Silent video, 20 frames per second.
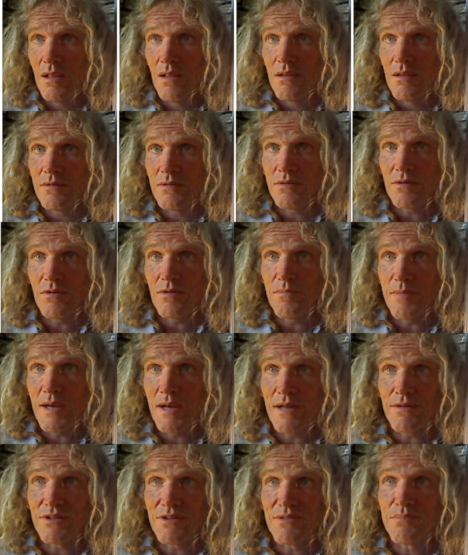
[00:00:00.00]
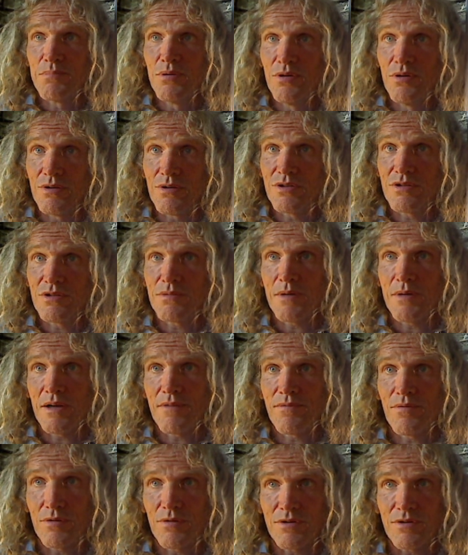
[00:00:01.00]
So matter is pushed by
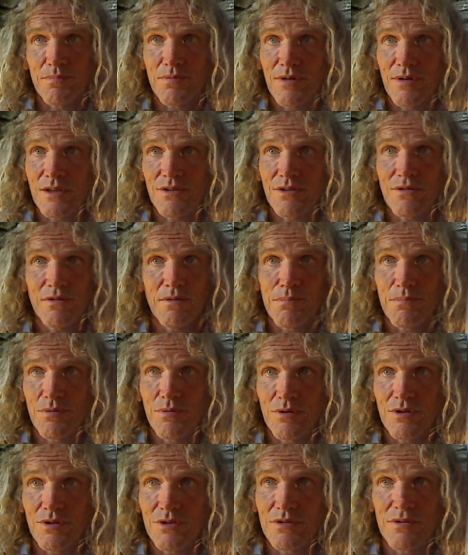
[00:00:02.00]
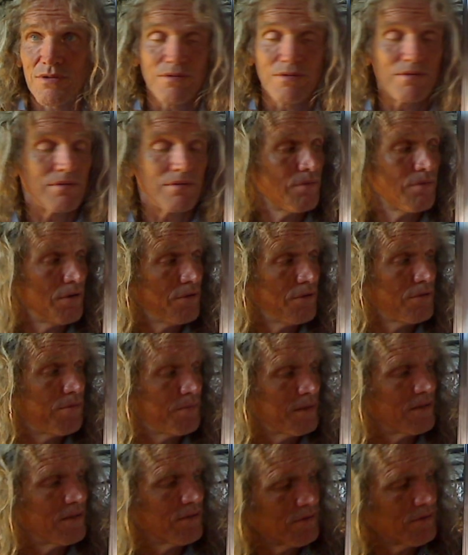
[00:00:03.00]
force, pressure, and pushed is in quotes
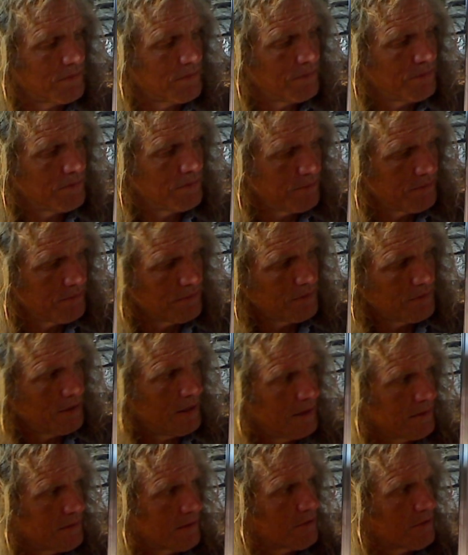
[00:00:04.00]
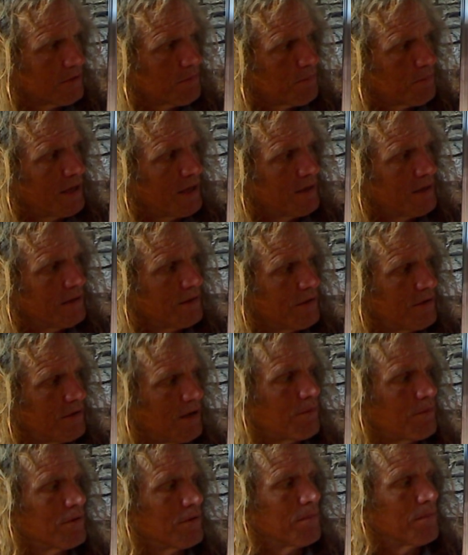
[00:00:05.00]
because as explained, you're
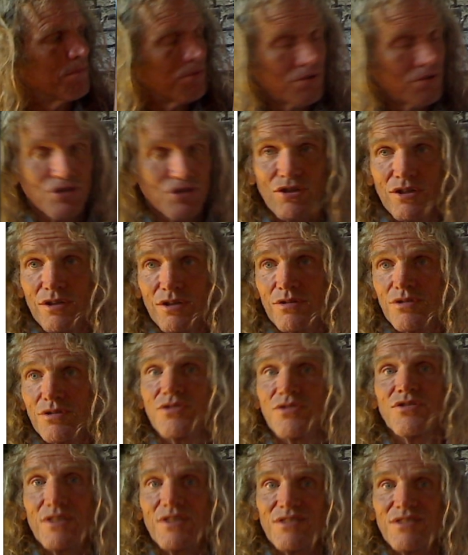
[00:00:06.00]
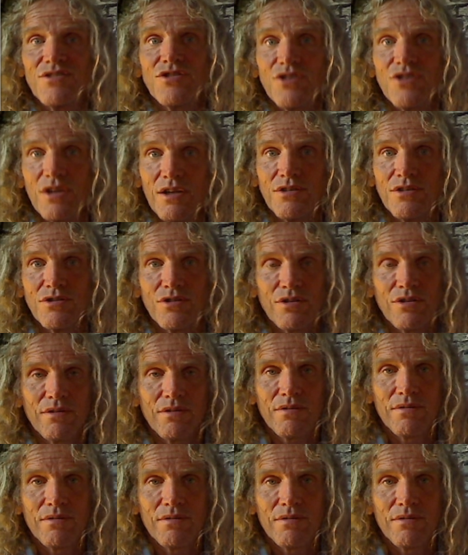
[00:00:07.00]
not really pushing, you're just exchanging.